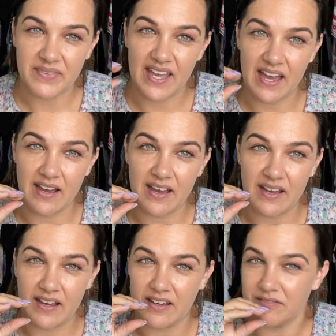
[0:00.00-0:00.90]

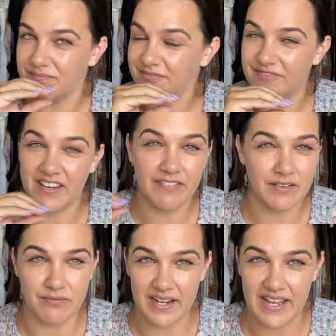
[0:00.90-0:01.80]
are very
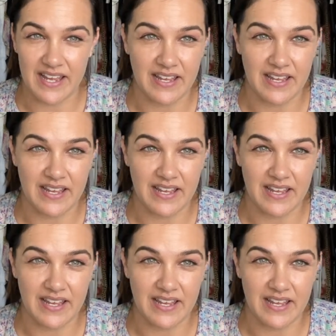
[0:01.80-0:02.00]
rare